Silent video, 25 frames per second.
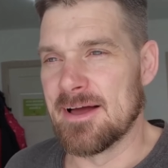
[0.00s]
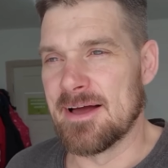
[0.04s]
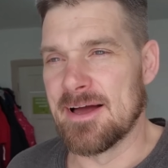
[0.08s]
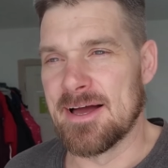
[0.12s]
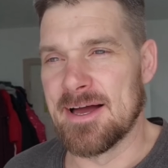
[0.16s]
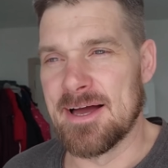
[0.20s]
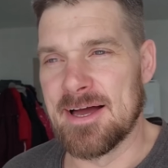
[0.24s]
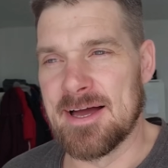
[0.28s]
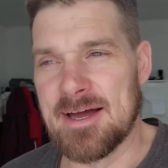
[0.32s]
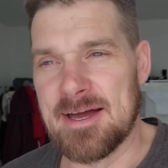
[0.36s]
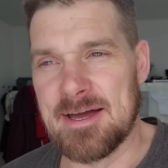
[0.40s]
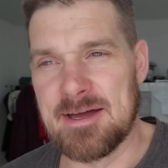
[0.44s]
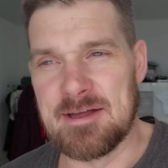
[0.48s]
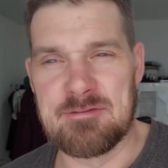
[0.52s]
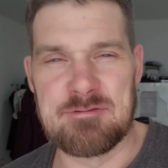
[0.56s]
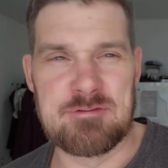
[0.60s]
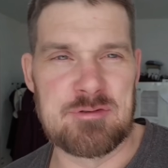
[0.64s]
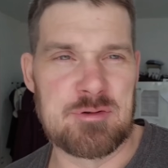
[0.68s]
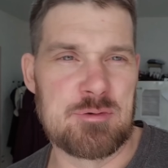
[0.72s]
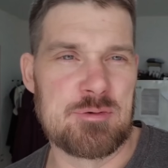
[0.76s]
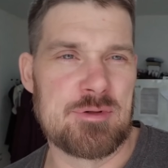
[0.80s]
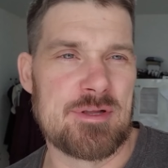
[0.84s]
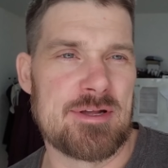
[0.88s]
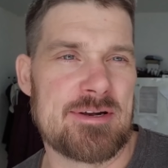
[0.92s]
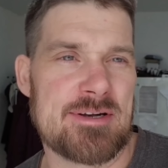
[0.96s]
uh, a
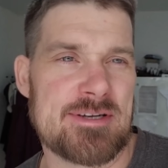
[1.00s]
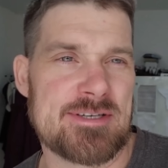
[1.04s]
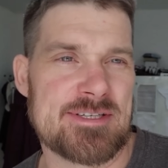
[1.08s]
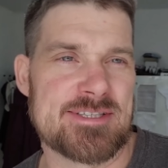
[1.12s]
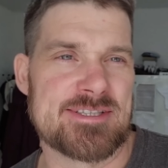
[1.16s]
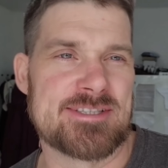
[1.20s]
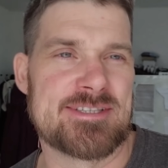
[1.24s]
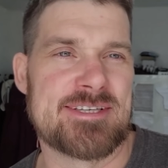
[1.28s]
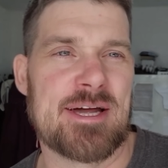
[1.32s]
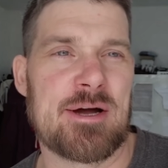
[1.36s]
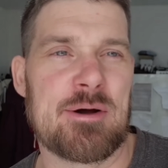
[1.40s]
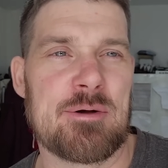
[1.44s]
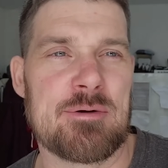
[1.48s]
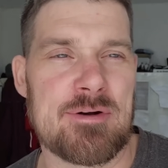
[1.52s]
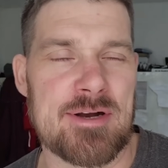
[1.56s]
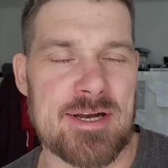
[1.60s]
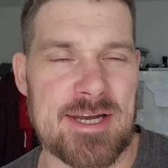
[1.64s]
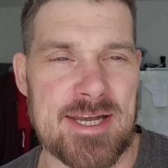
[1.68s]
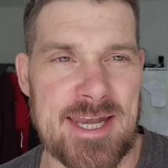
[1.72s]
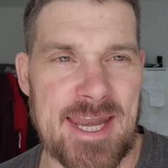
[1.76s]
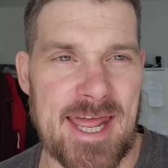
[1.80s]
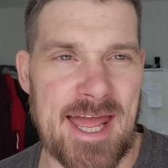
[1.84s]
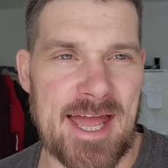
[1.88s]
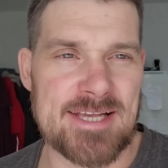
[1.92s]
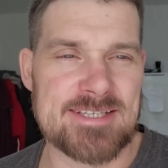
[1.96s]
few that are just
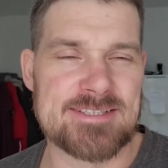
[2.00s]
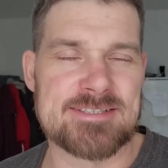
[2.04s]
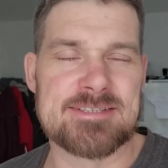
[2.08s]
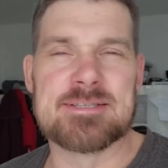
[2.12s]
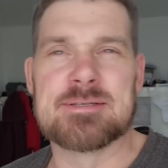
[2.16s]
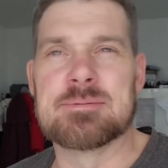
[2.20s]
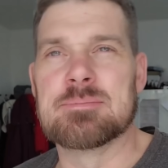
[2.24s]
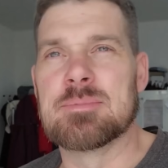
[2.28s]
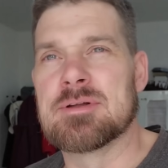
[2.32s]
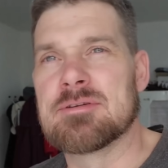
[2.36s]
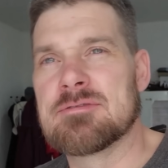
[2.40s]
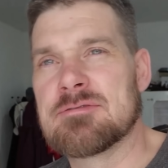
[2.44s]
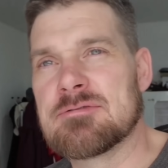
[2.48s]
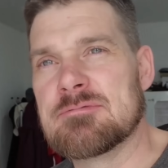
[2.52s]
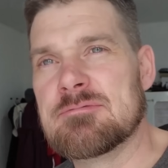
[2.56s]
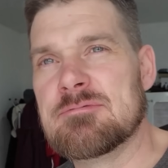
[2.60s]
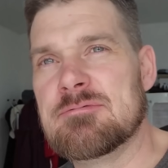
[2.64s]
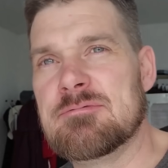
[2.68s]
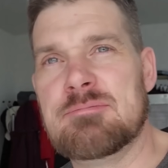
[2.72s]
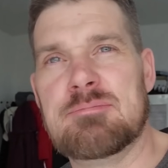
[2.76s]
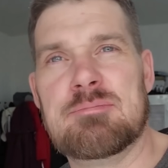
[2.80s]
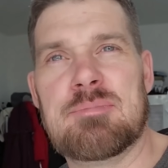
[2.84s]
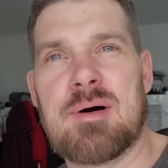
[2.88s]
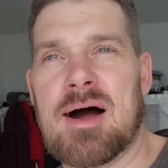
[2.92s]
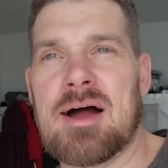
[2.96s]
downright nasty, but
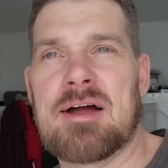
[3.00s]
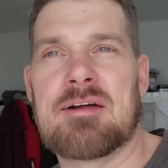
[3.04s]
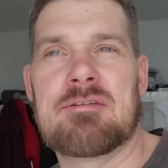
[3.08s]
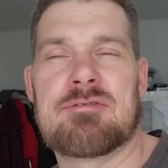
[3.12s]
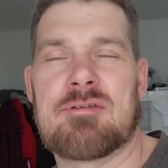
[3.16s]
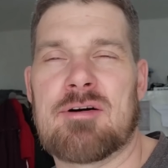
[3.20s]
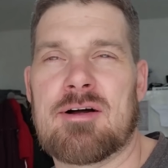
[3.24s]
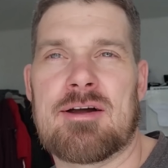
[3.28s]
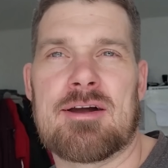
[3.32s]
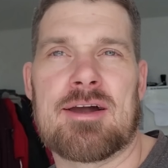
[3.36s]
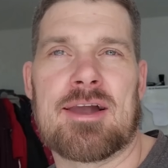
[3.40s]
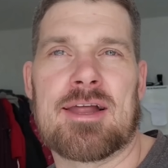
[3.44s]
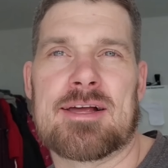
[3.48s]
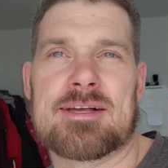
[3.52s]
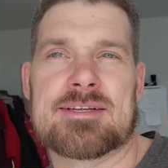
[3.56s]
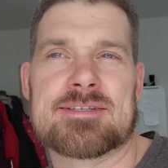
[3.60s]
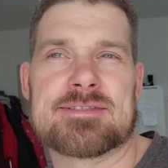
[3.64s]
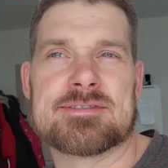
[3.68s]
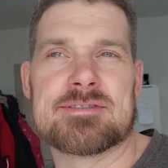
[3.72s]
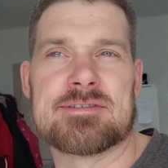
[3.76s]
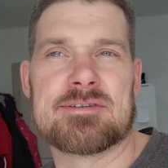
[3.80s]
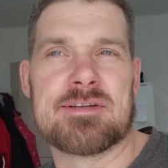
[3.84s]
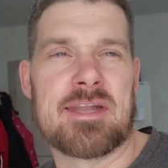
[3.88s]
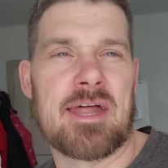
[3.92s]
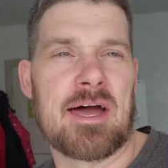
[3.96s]
by far,
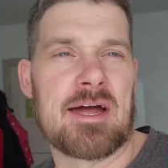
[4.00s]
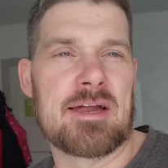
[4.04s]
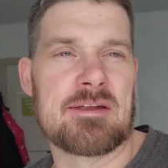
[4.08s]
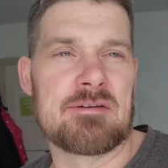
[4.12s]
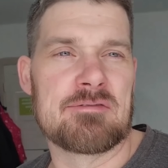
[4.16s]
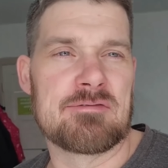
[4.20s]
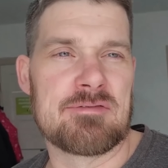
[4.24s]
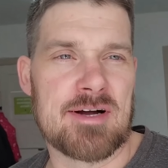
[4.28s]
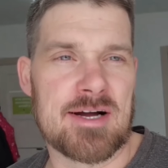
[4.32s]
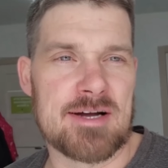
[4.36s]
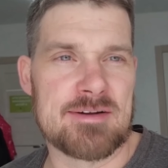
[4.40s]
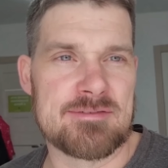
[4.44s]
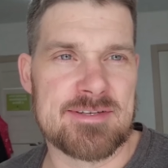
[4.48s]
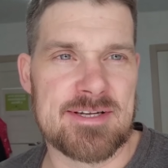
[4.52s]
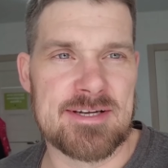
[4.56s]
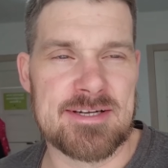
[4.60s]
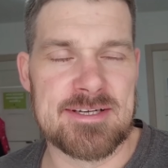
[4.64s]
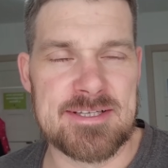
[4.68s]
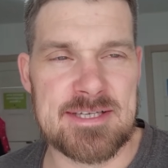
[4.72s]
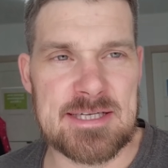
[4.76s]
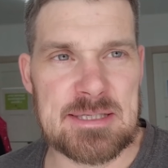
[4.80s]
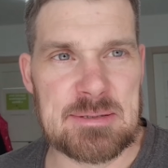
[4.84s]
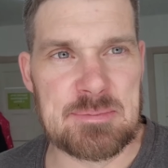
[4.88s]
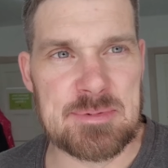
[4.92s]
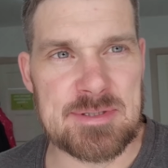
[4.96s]
like still 95,
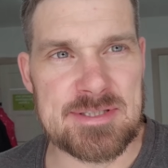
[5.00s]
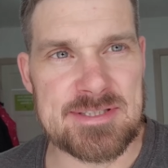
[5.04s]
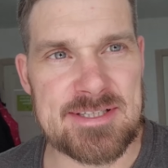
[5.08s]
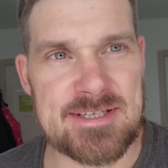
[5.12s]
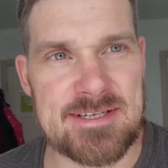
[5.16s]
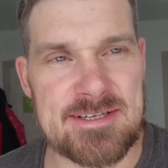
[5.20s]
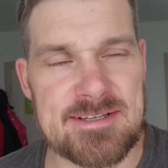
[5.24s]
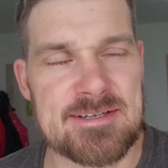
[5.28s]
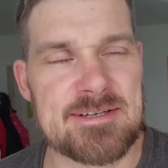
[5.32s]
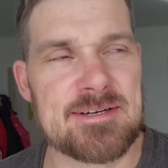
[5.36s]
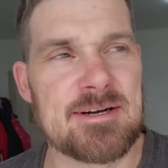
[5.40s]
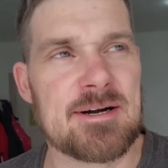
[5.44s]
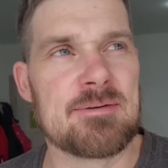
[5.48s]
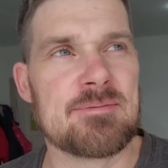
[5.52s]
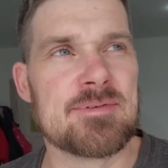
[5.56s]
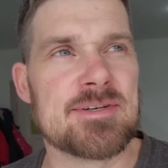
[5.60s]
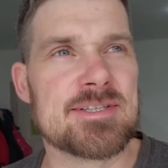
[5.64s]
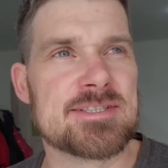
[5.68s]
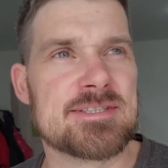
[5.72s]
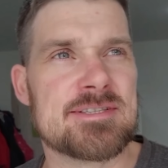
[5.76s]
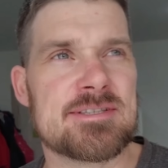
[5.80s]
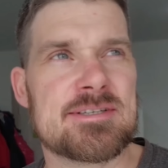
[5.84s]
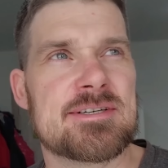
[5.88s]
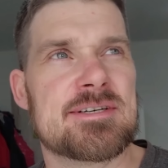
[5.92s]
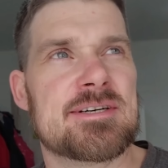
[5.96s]
98% of the
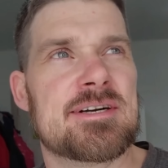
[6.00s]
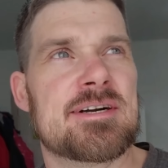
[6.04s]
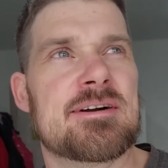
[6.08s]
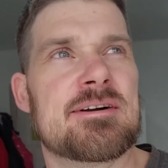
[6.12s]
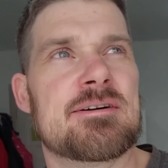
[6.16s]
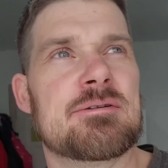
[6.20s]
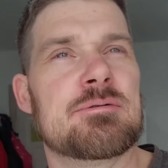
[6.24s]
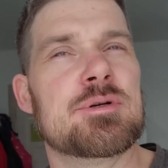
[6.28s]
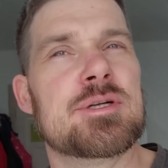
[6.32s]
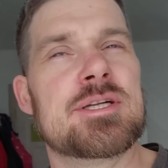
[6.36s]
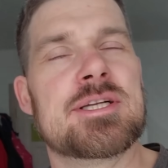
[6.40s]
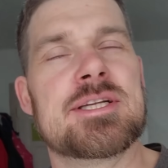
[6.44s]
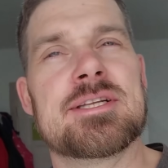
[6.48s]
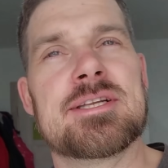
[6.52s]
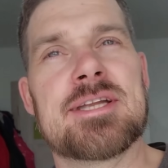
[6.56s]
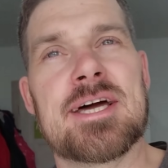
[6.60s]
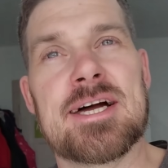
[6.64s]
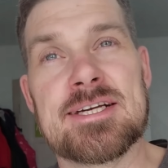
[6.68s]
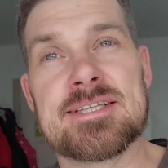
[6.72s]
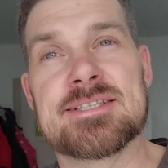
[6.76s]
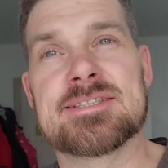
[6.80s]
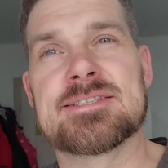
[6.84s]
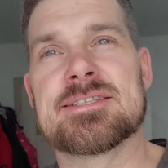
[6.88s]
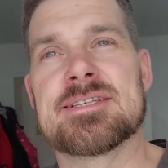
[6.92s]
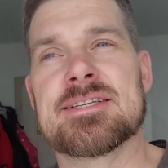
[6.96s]
comments are, are really
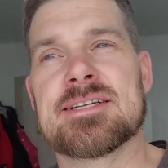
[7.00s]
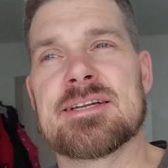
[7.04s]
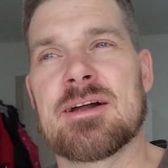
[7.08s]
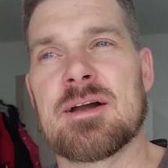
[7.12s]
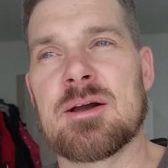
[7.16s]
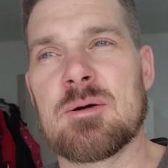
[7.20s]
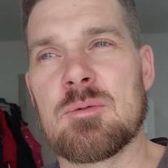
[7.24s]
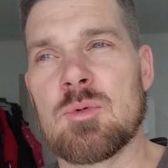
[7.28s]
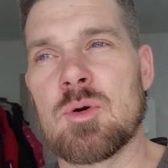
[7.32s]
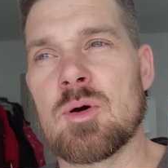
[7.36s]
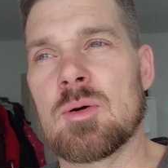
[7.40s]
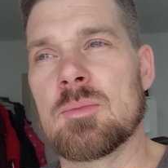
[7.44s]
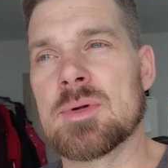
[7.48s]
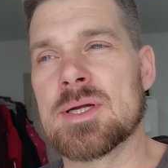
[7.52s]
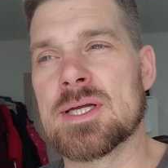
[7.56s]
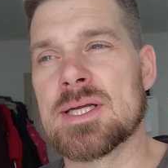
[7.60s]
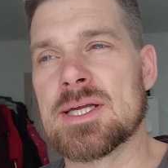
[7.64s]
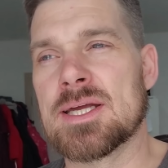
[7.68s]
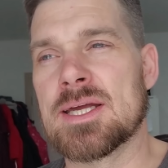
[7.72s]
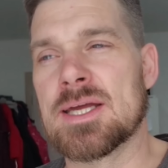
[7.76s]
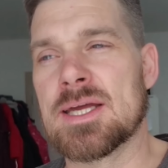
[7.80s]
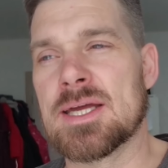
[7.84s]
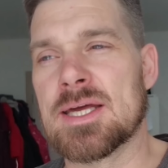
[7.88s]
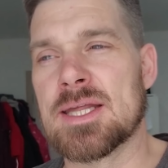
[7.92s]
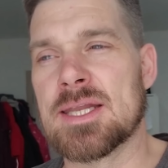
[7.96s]
nice and
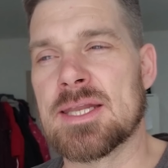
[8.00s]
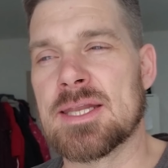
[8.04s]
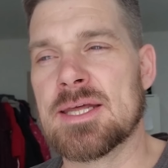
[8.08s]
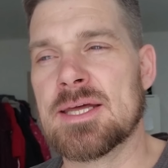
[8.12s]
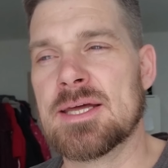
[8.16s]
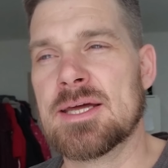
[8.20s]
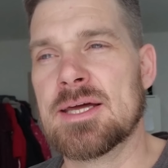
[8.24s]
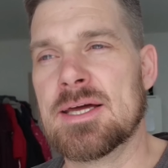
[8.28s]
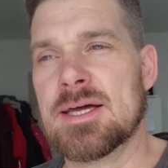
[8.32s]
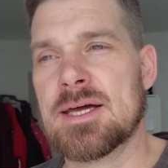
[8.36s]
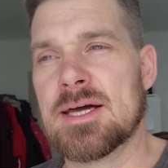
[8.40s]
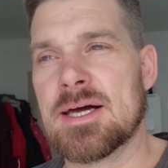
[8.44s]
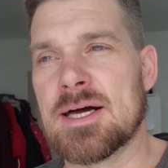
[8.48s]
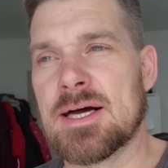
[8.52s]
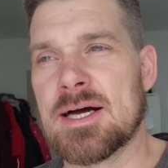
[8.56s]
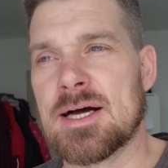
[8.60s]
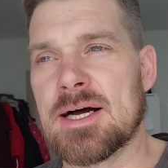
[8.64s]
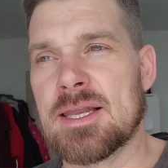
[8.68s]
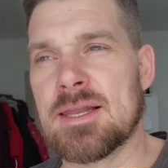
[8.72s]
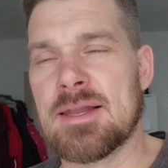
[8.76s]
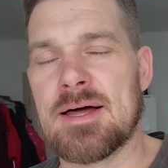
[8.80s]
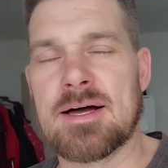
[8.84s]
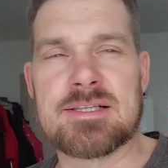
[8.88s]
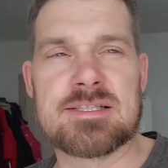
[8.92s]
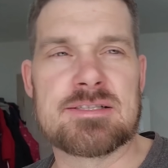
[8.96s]
heartwarming and
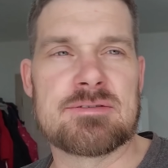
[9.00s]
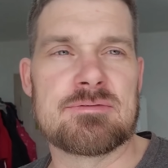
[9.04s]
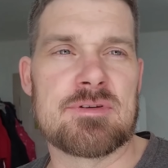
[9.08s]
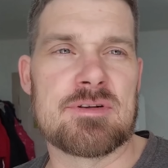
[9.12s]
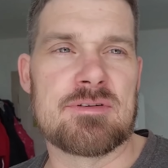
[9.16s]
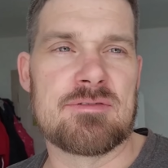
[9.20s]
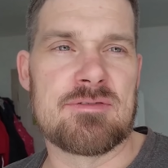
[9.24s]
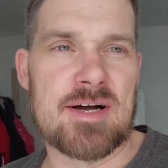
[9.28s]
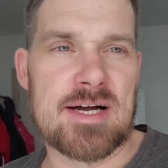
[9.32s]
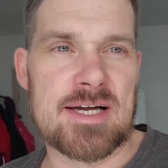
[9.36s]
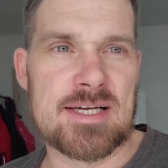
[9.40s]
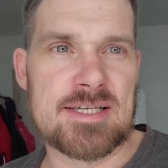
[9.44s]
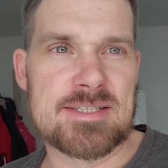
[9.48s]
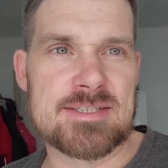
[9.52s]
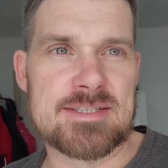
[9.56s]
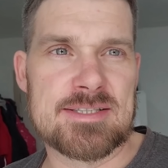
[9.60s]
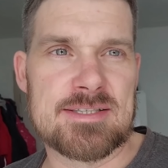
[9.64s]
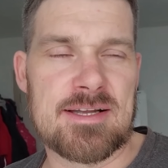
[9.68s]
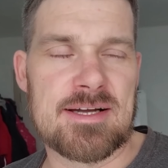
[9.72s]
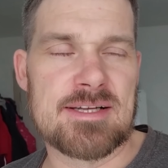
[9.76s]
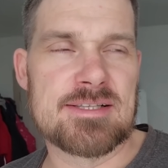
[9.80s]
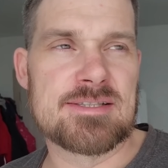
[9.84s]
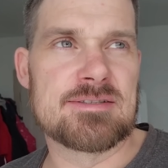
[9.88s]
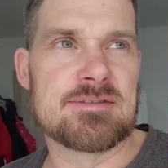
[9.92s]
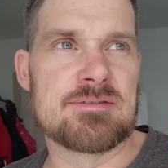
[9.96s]
uh, lots of
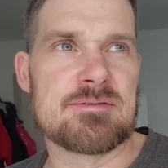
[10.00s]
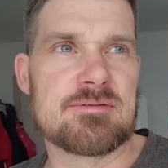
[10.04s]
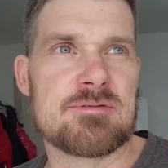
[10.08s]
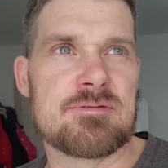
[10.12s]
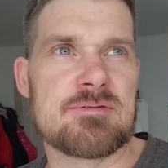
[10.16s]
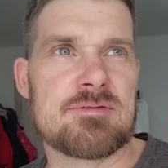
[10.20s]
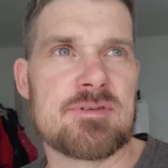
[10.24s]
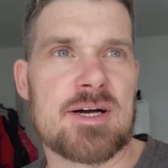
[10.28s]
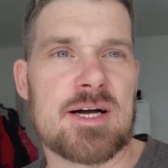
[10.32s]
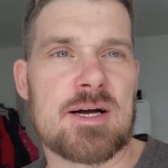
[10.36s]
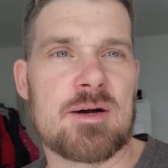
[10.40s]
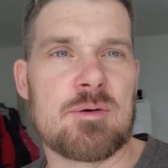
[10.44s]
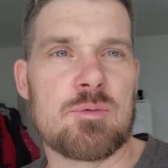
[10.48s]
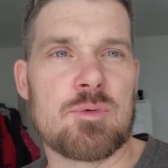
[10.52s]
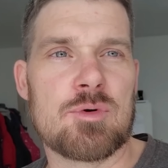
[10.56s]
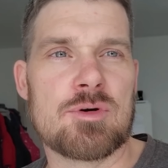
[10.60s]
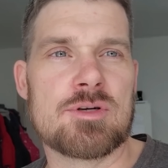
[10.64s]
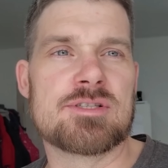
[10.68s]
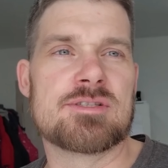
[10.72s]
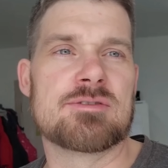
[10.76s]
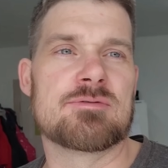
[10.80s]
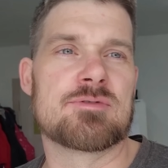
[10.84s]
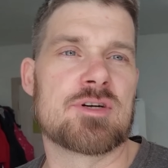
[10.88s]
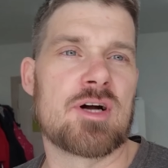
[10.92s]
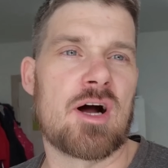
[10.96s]
advice, lots of uh,
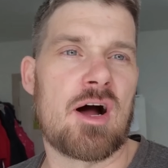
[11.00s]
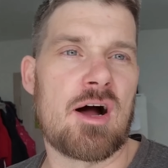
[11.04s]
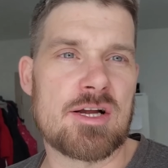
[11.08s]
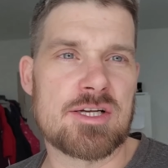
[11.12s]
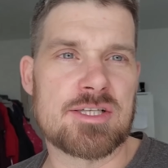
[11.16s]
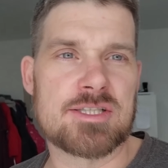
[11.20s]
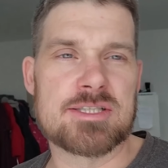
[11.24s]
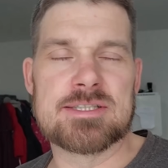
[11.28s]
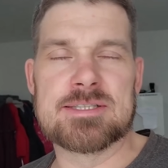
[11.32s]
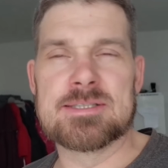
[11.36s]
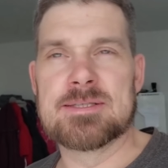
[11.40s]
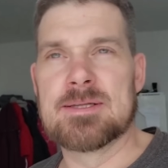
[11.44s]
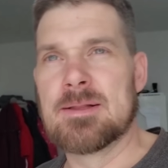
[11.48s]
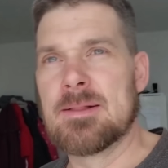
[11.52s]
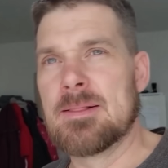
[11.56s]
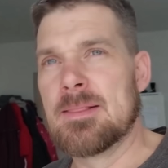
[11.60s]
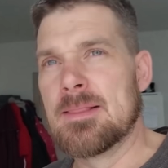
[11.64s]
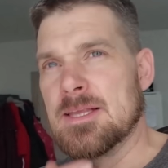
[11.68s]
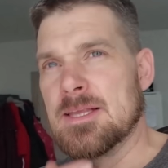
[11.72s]
words of caution.